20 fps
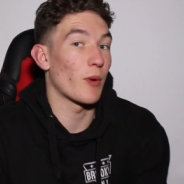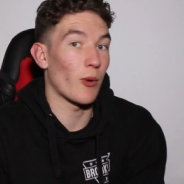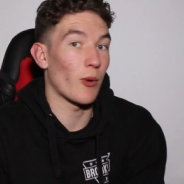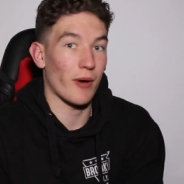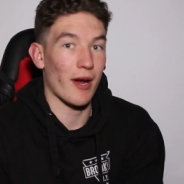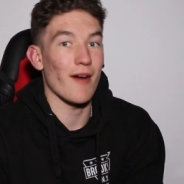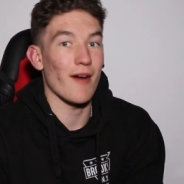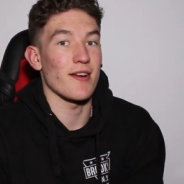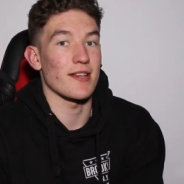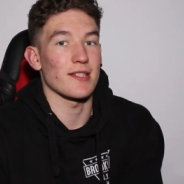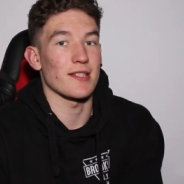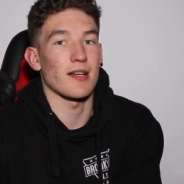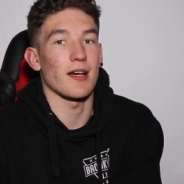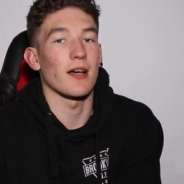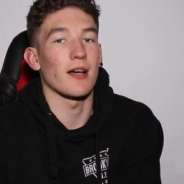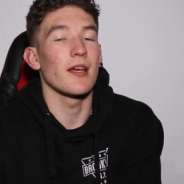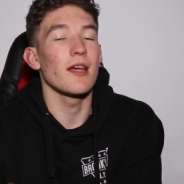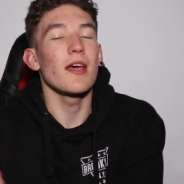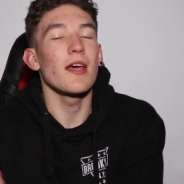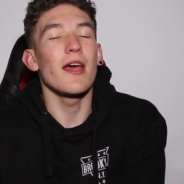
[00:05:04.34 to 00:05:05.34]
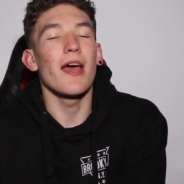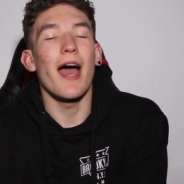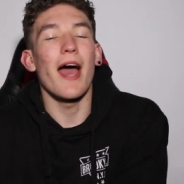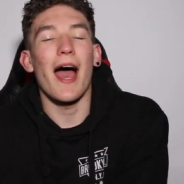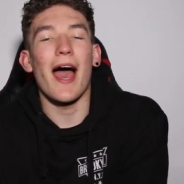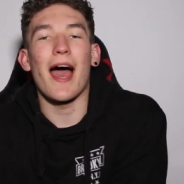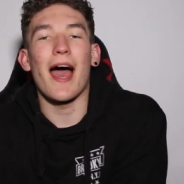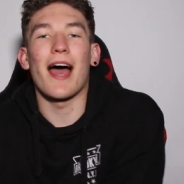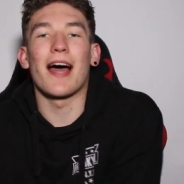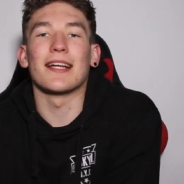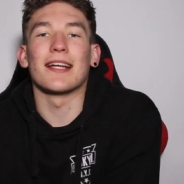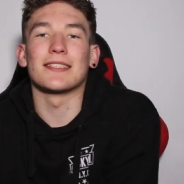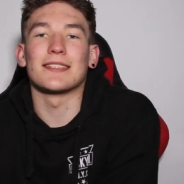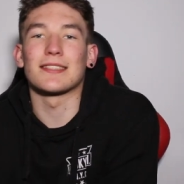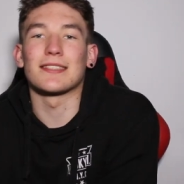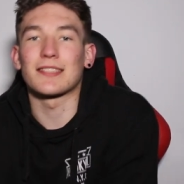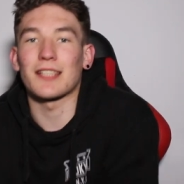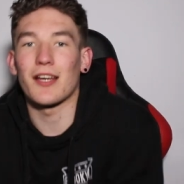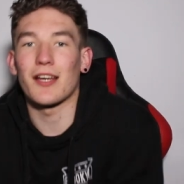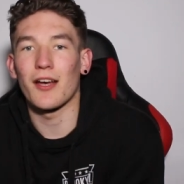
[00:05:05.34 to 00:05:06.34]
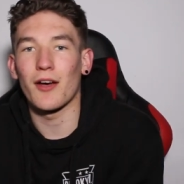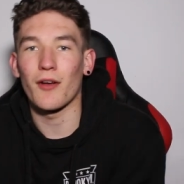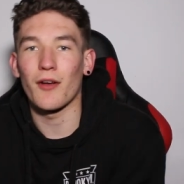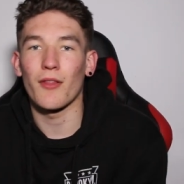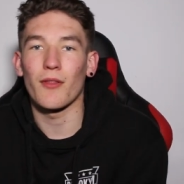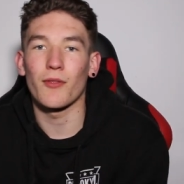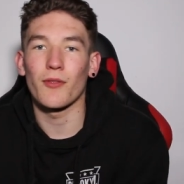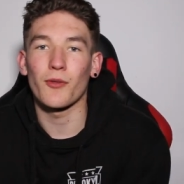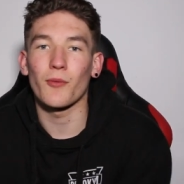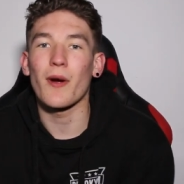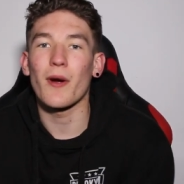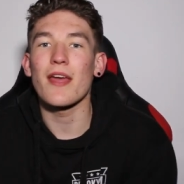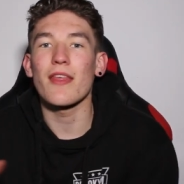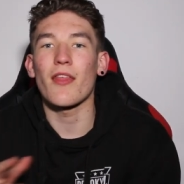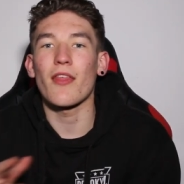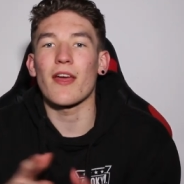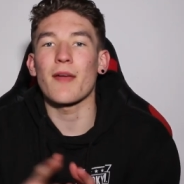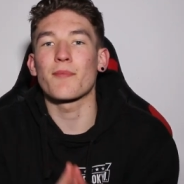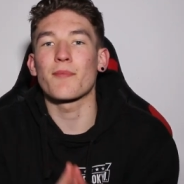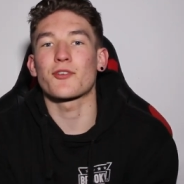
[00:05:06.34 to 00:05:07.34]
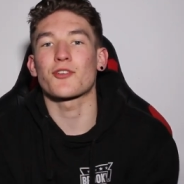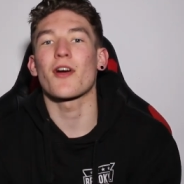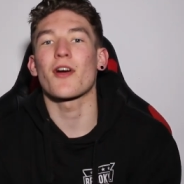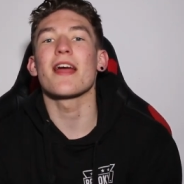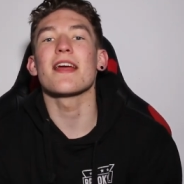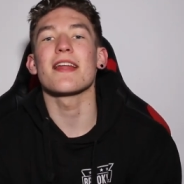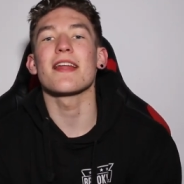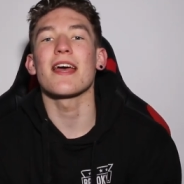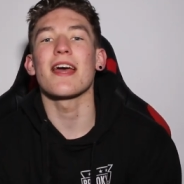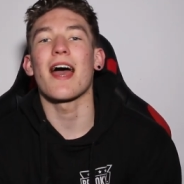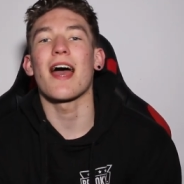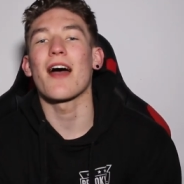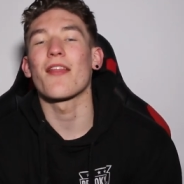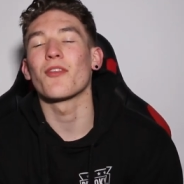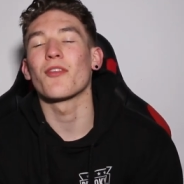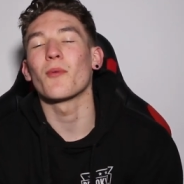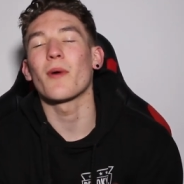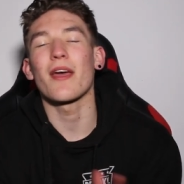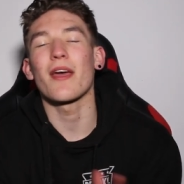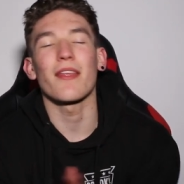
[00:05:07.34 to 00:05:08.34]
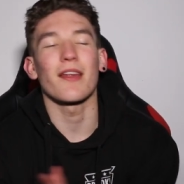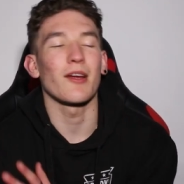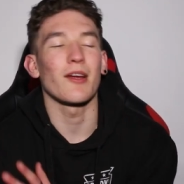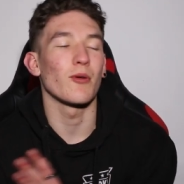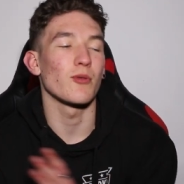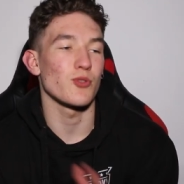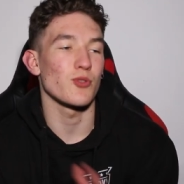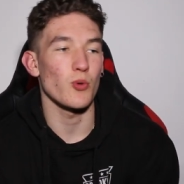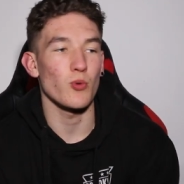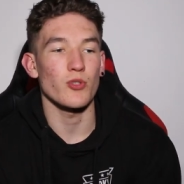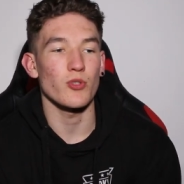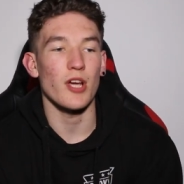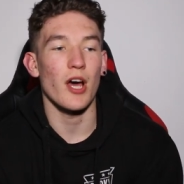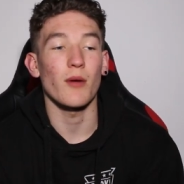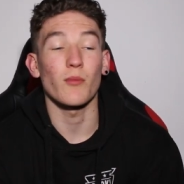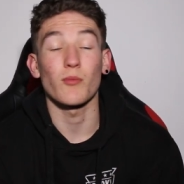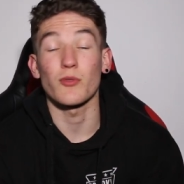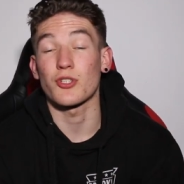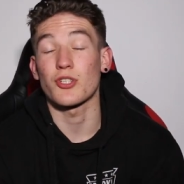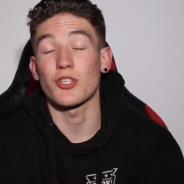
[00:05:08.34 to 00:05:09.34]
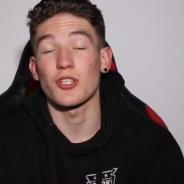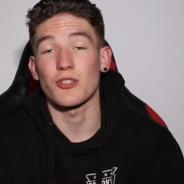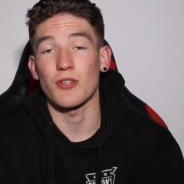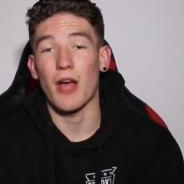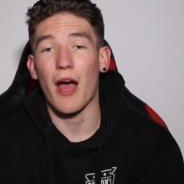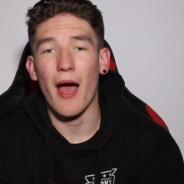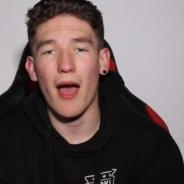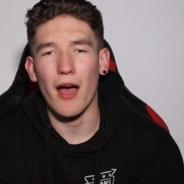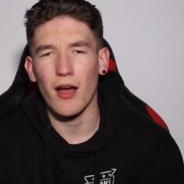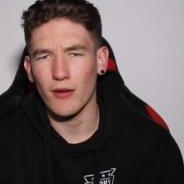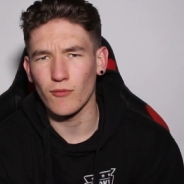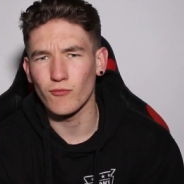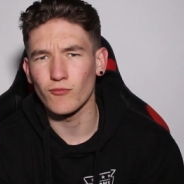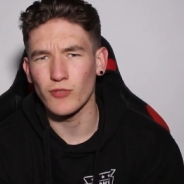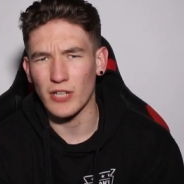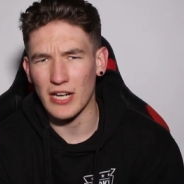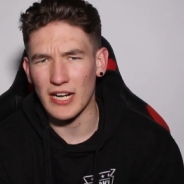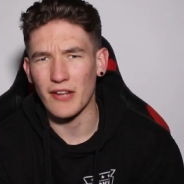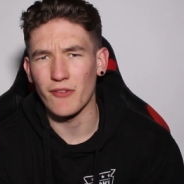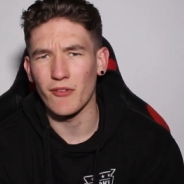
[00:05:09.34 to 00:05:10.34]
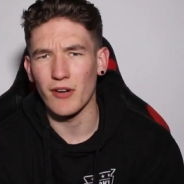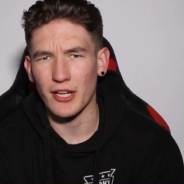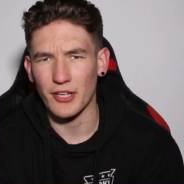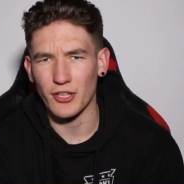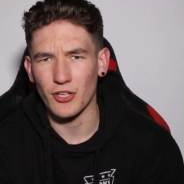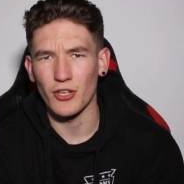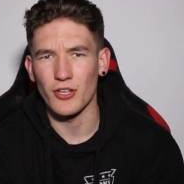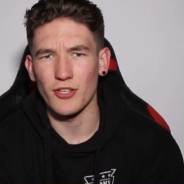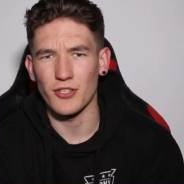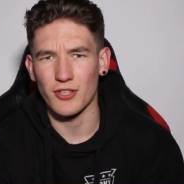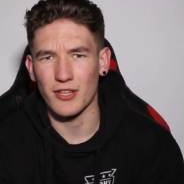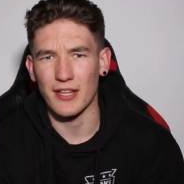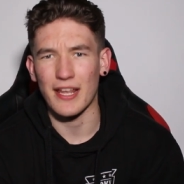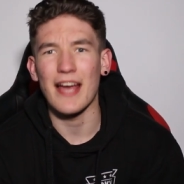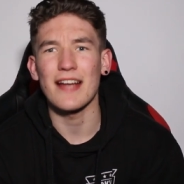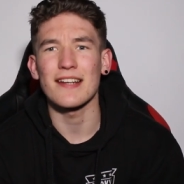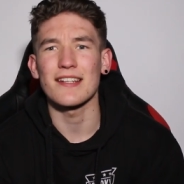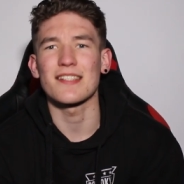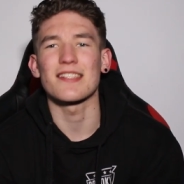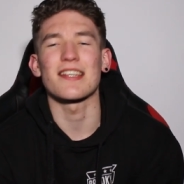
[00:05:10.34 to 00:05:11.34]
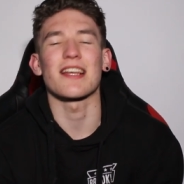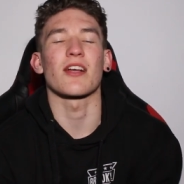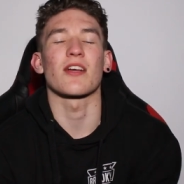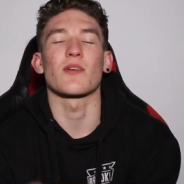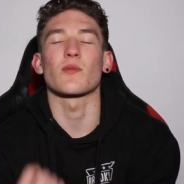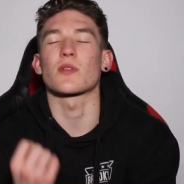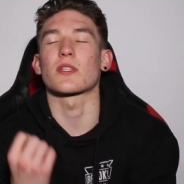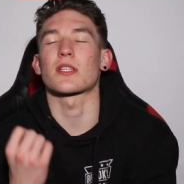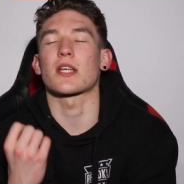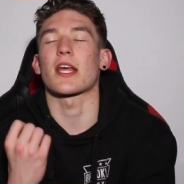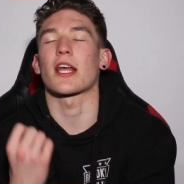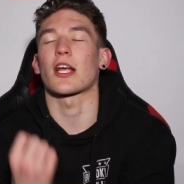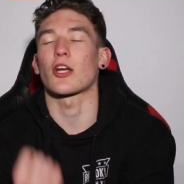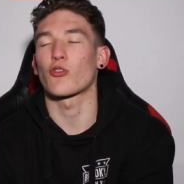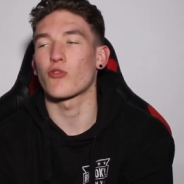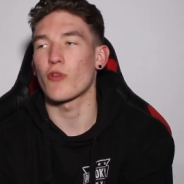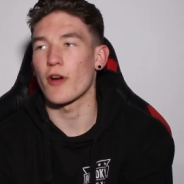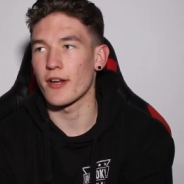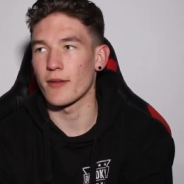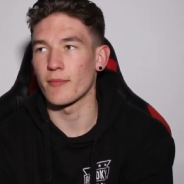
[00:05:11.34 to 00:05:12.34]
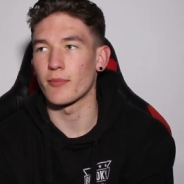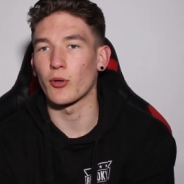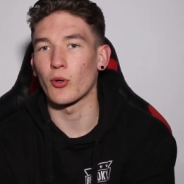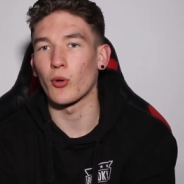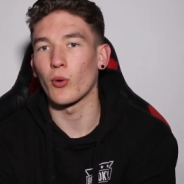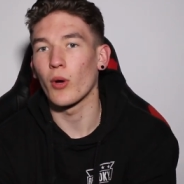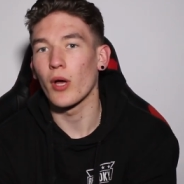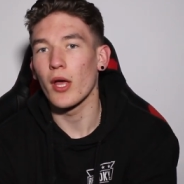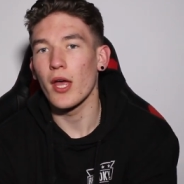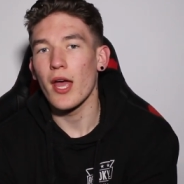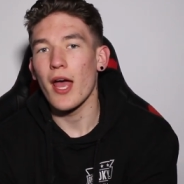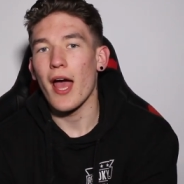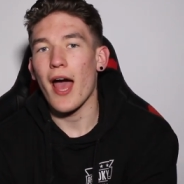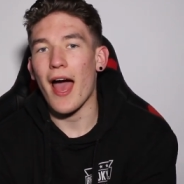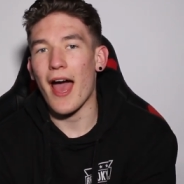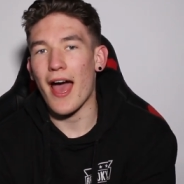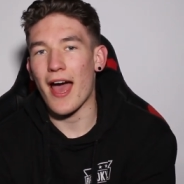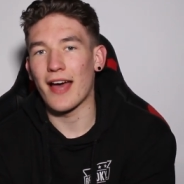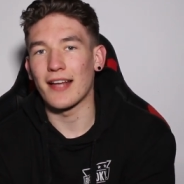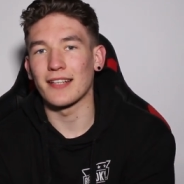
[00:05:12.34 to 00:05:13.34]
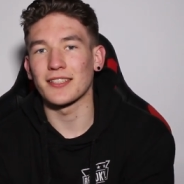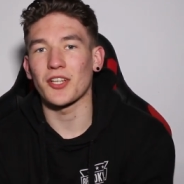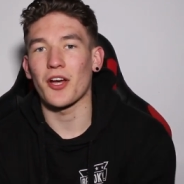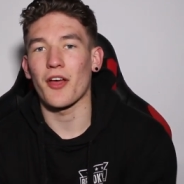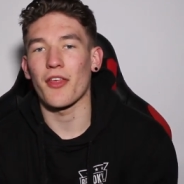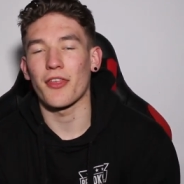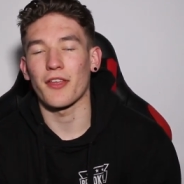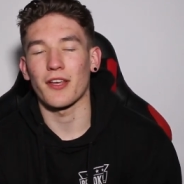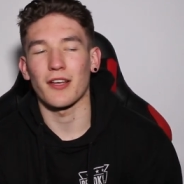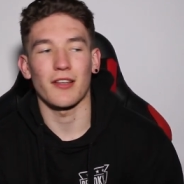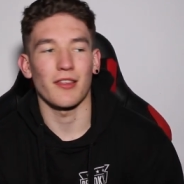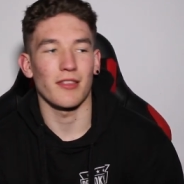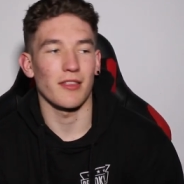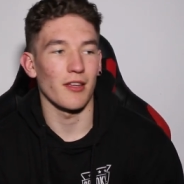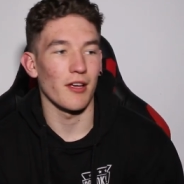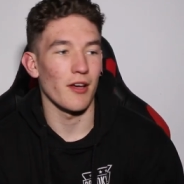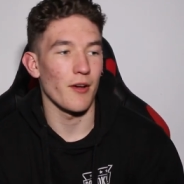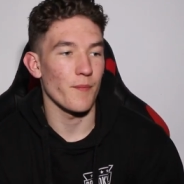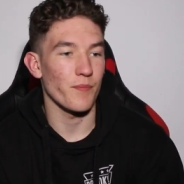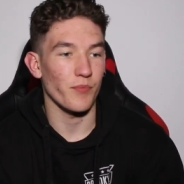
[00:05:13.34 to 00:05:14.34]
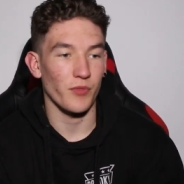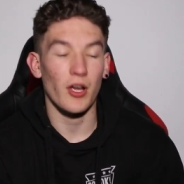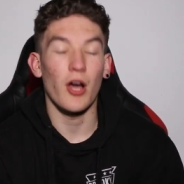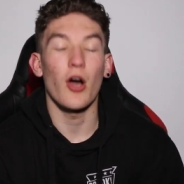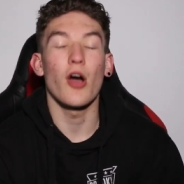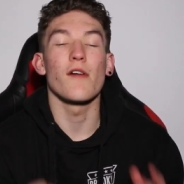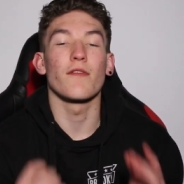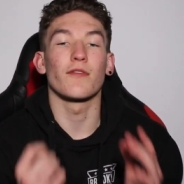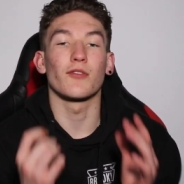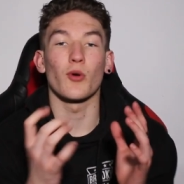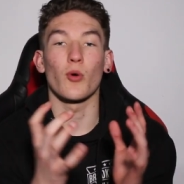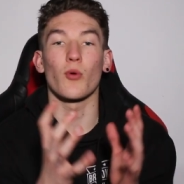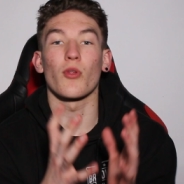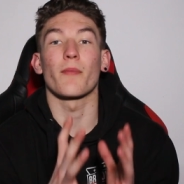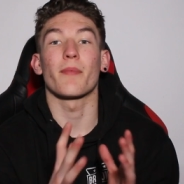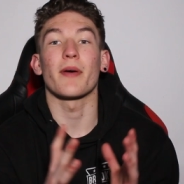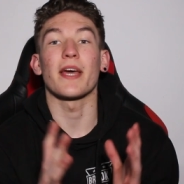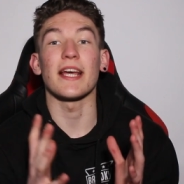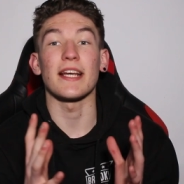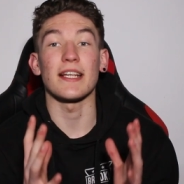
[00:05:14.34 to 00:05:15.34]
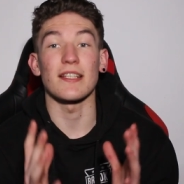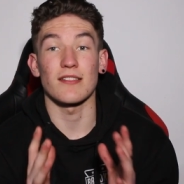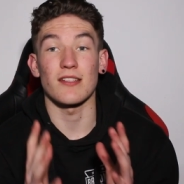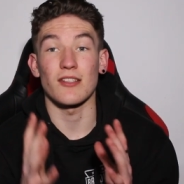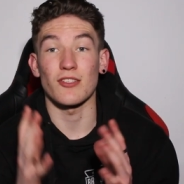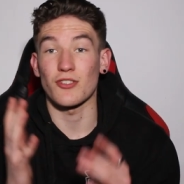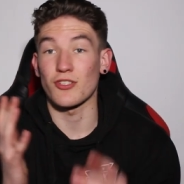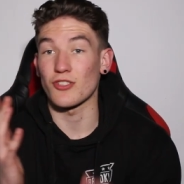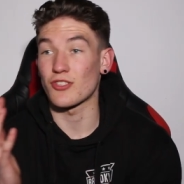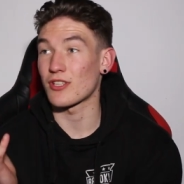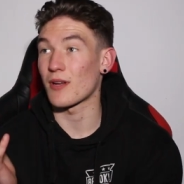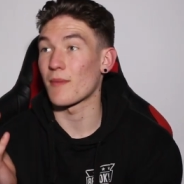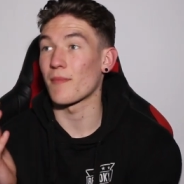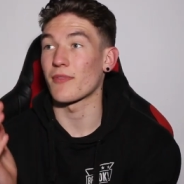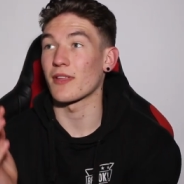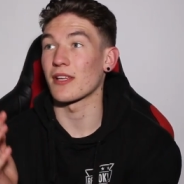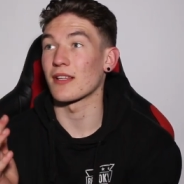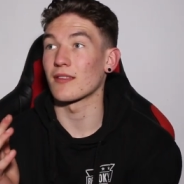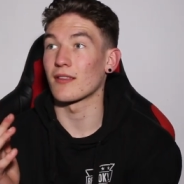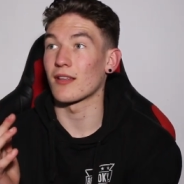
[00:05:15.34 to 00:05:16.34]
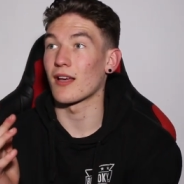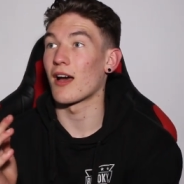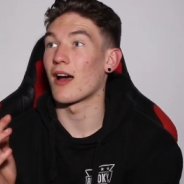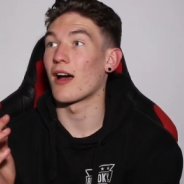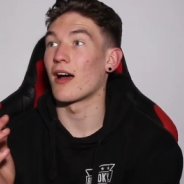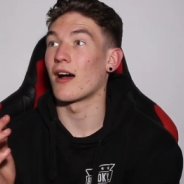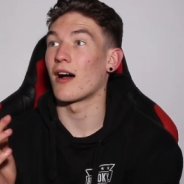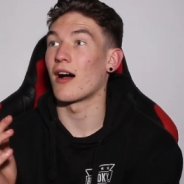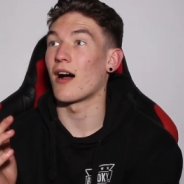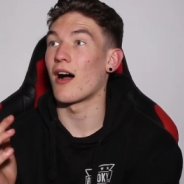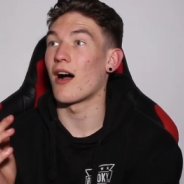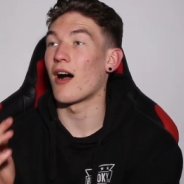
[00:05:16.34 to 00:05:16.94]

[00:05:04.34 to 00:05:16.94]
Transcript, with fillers: Will character. And the way that they portrayed it and the way that it was all done was just really, really good. The editing was incredible and I think that overall, the piece is just something that